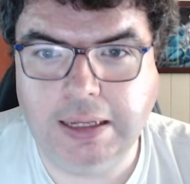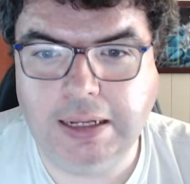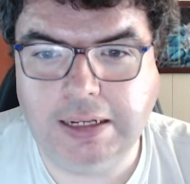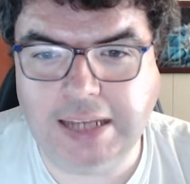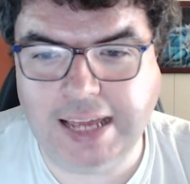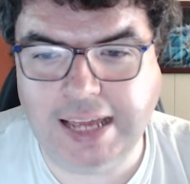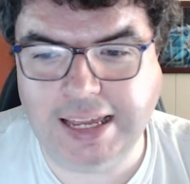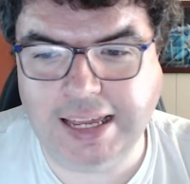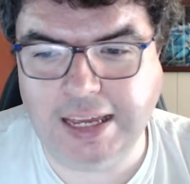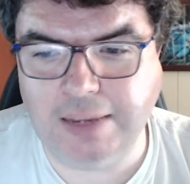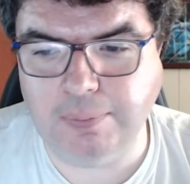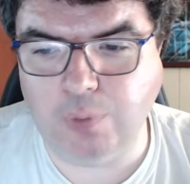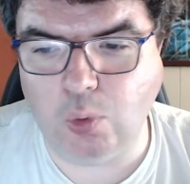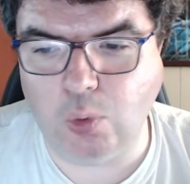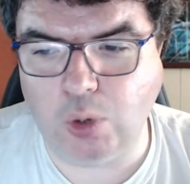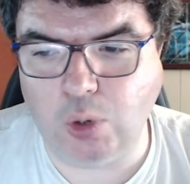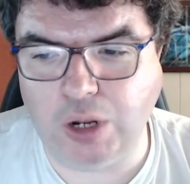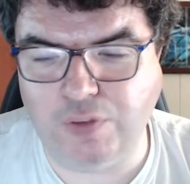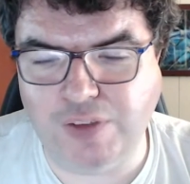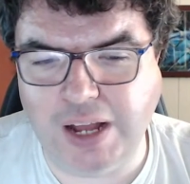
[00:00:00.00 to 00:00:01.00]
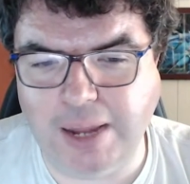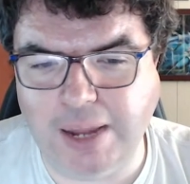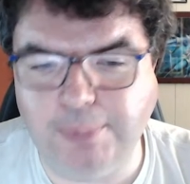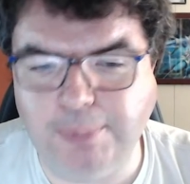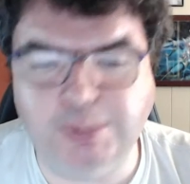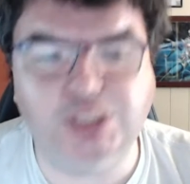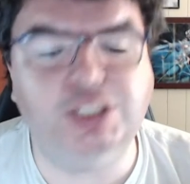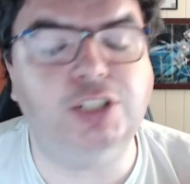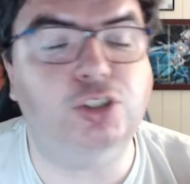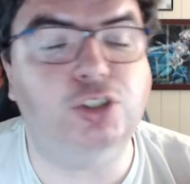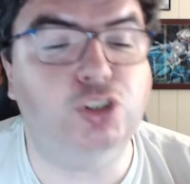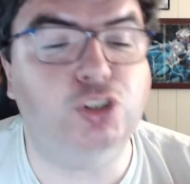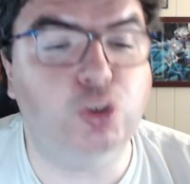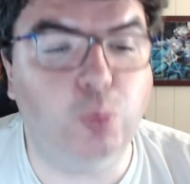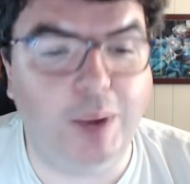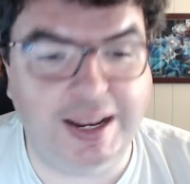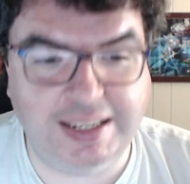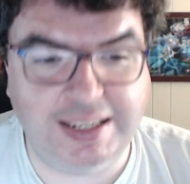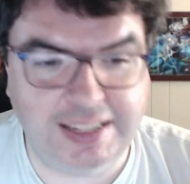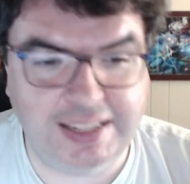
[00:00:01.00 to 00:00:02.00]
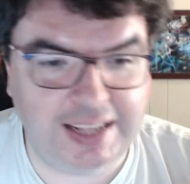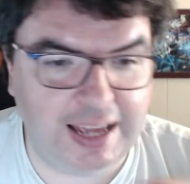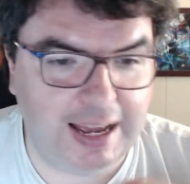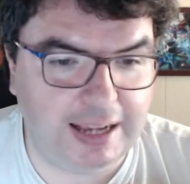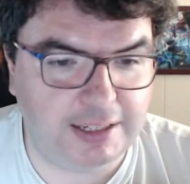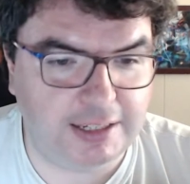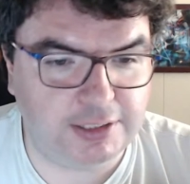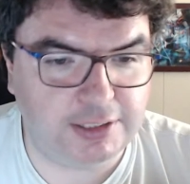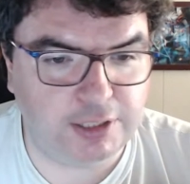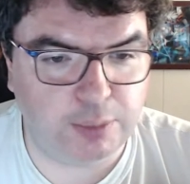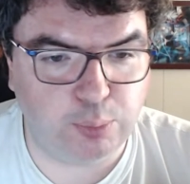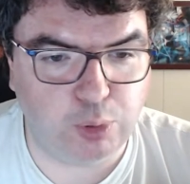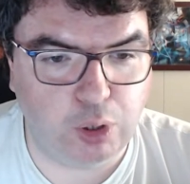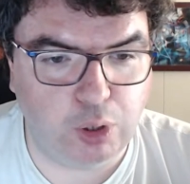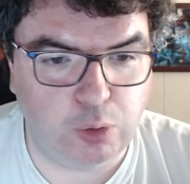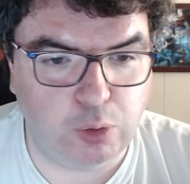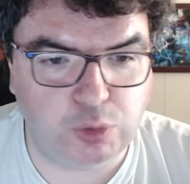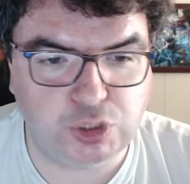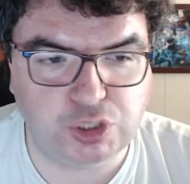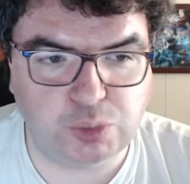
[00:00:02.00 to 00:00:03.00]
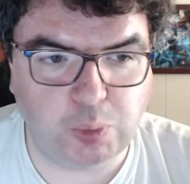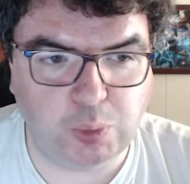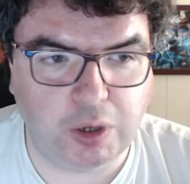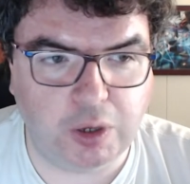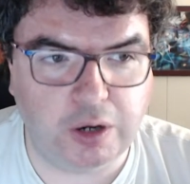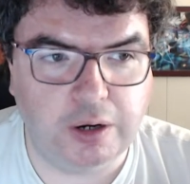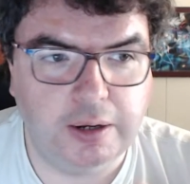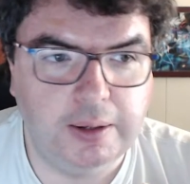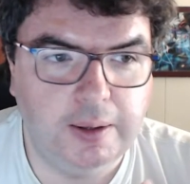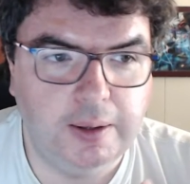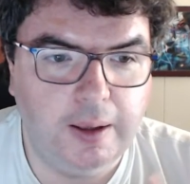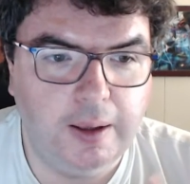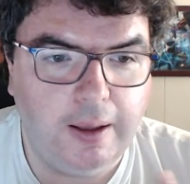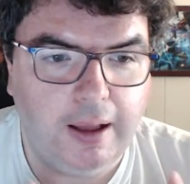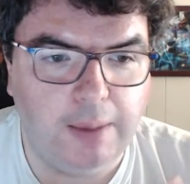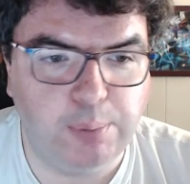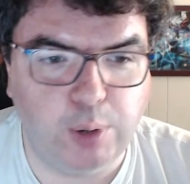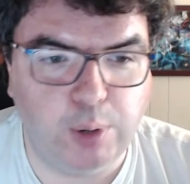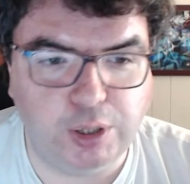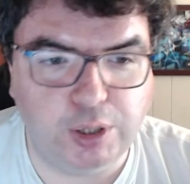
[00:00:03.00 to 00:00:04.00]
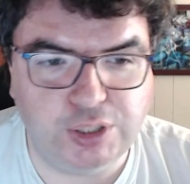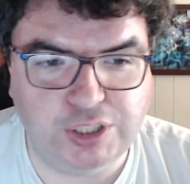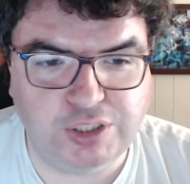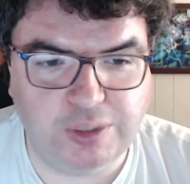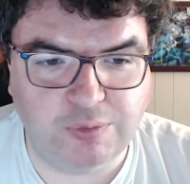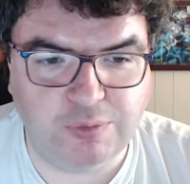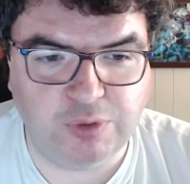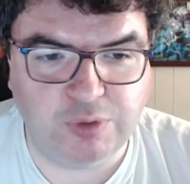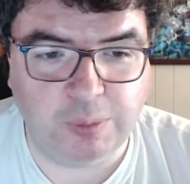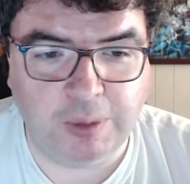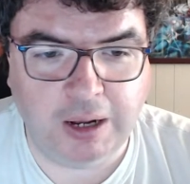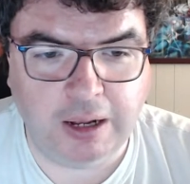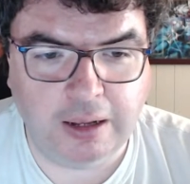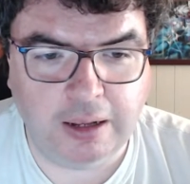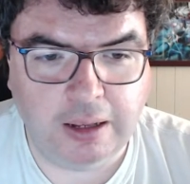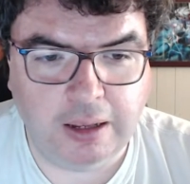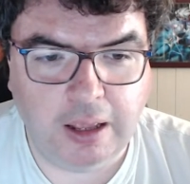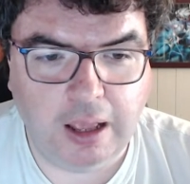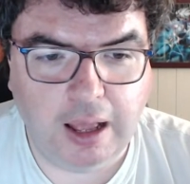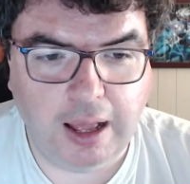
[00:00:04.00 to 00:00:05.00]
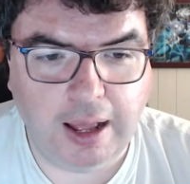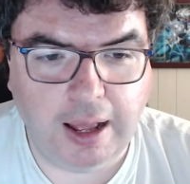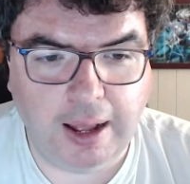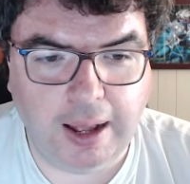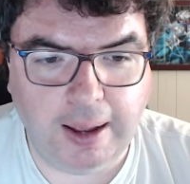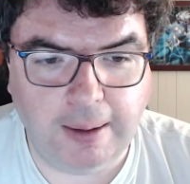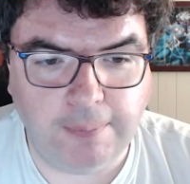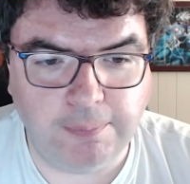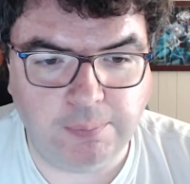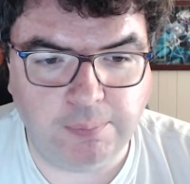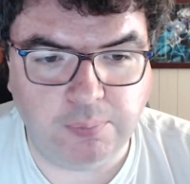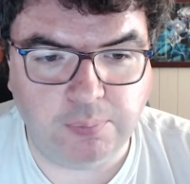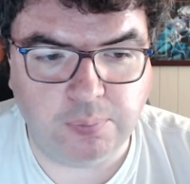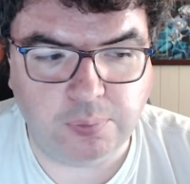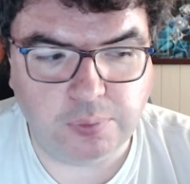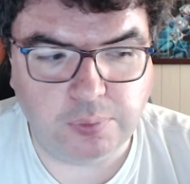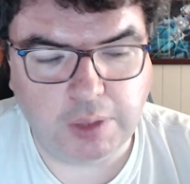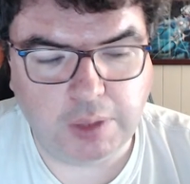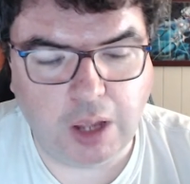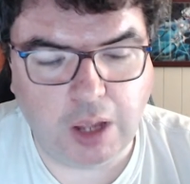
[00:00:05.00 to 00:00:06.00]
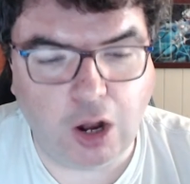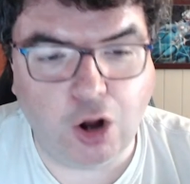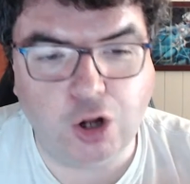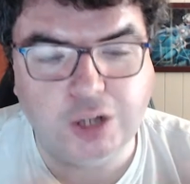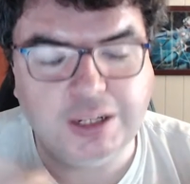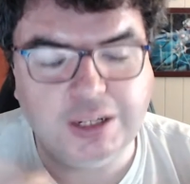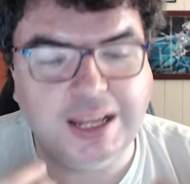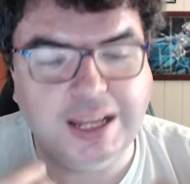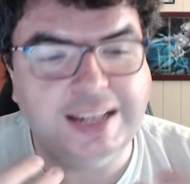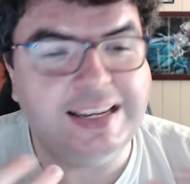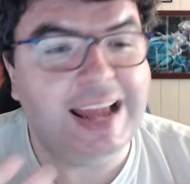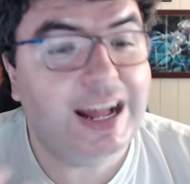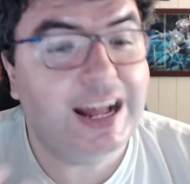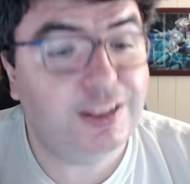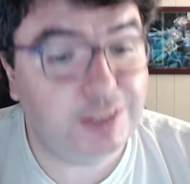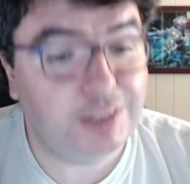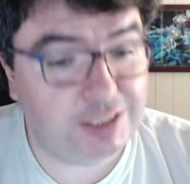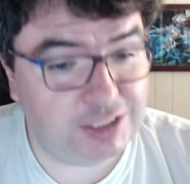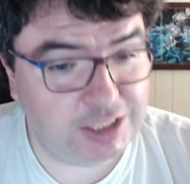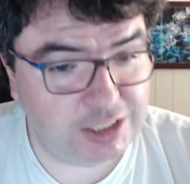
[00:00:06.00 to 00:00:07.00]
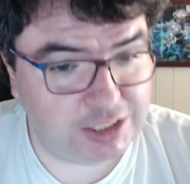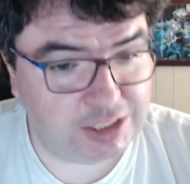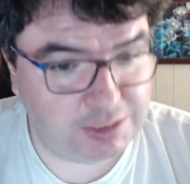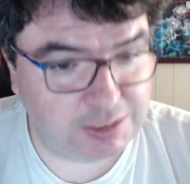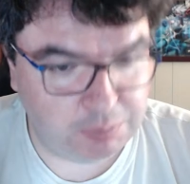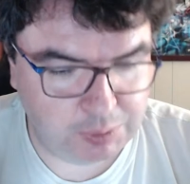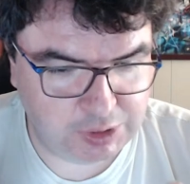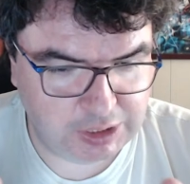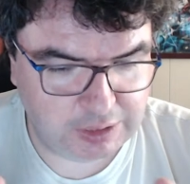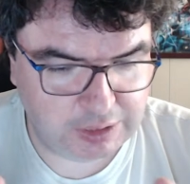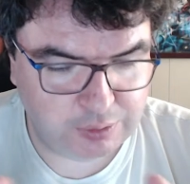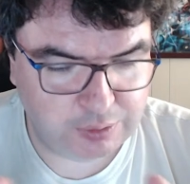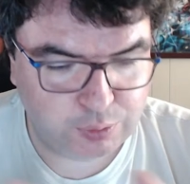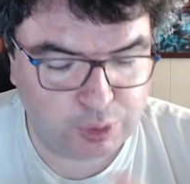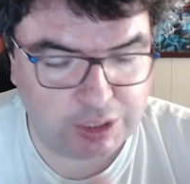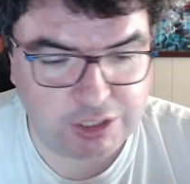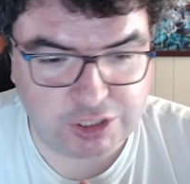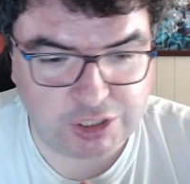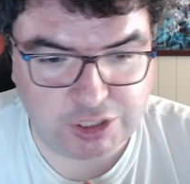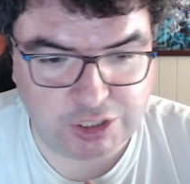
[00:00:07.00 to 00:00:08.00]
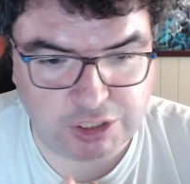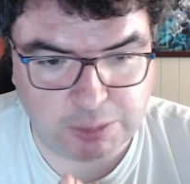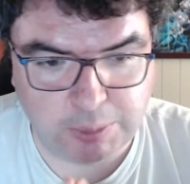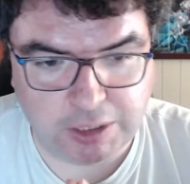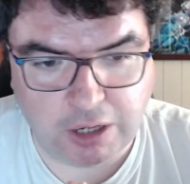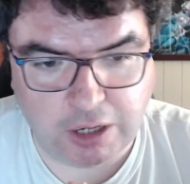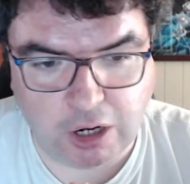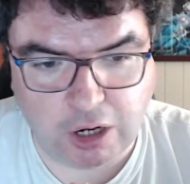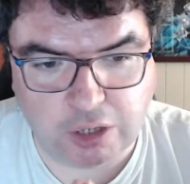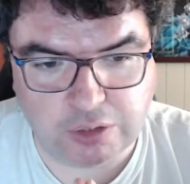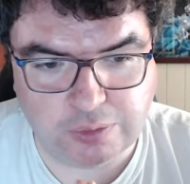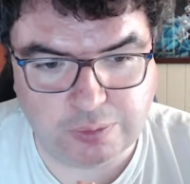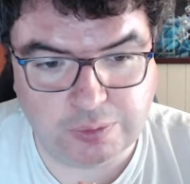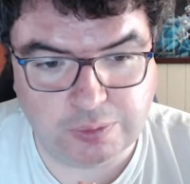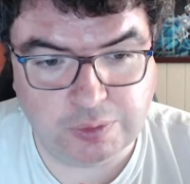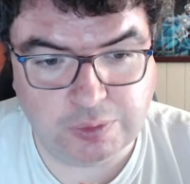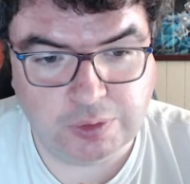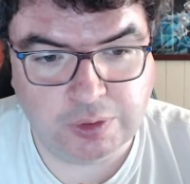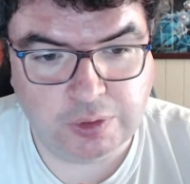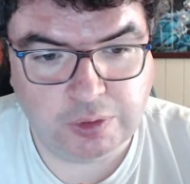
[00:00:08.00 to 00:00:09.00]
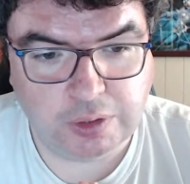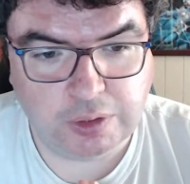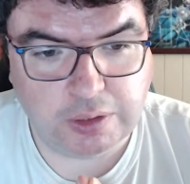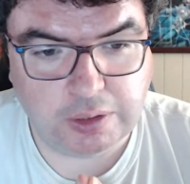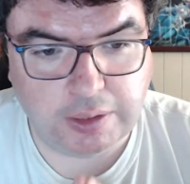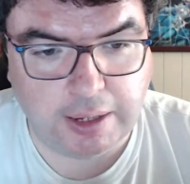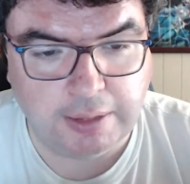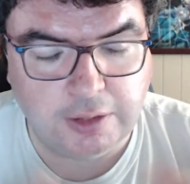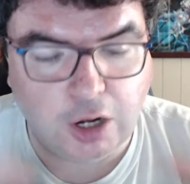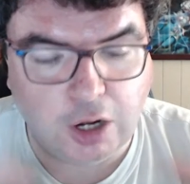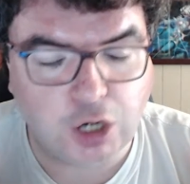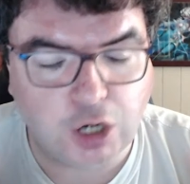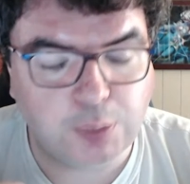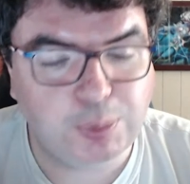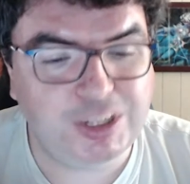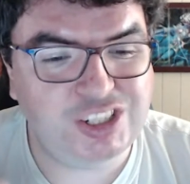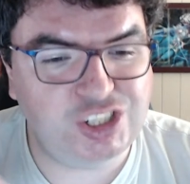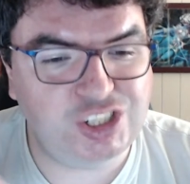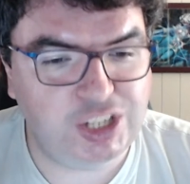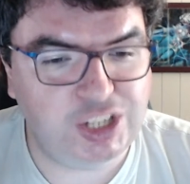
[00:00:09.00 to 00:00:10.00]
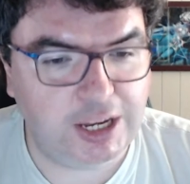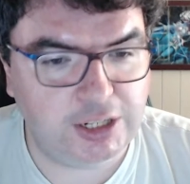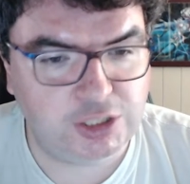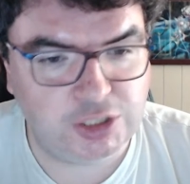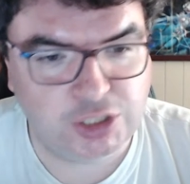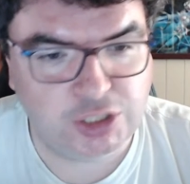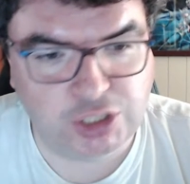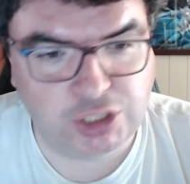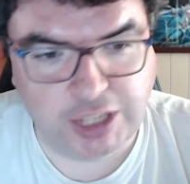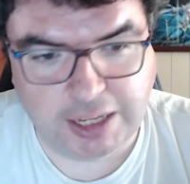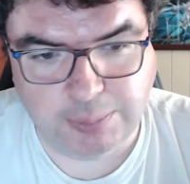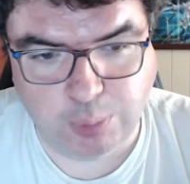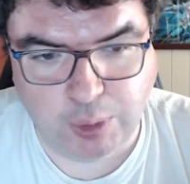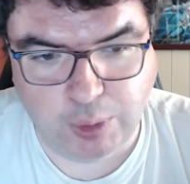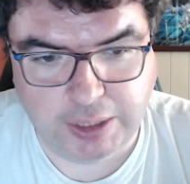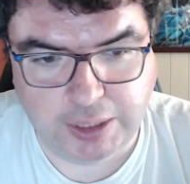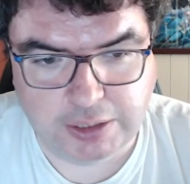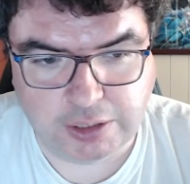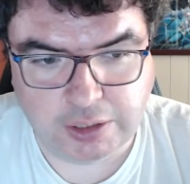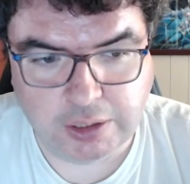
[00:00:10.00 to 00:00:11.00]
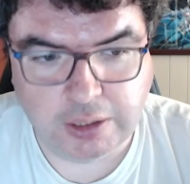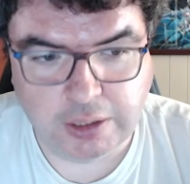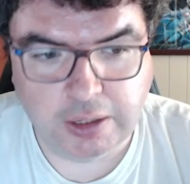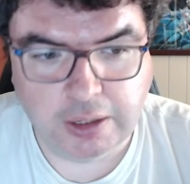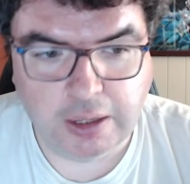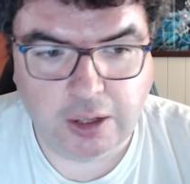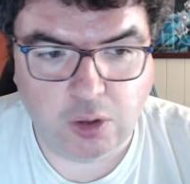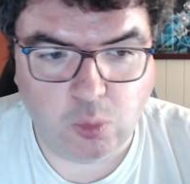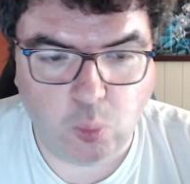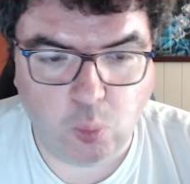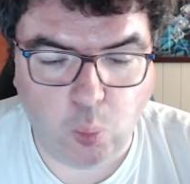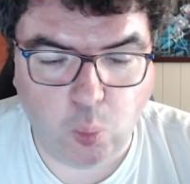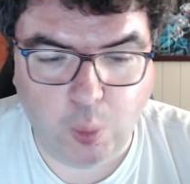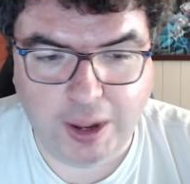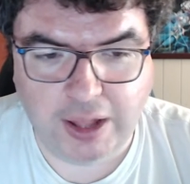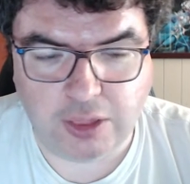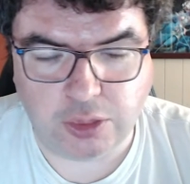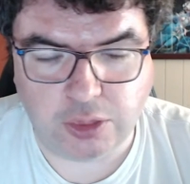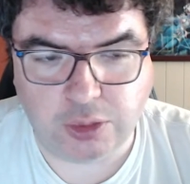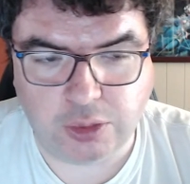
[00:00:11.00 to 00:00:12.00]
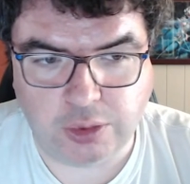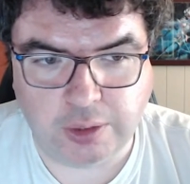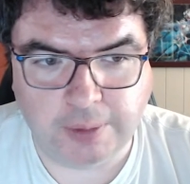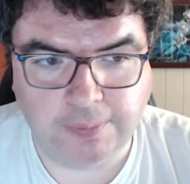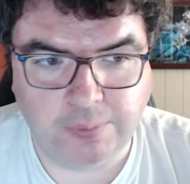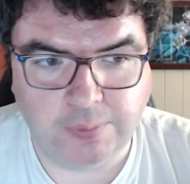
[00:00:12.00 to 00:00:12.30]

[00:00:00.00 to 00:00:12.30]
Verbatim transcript: taking more of a Sister Wendy esque approach. We're approaching them from a um, art analysis, I won't say criticism, but art an art appreciation standpoint with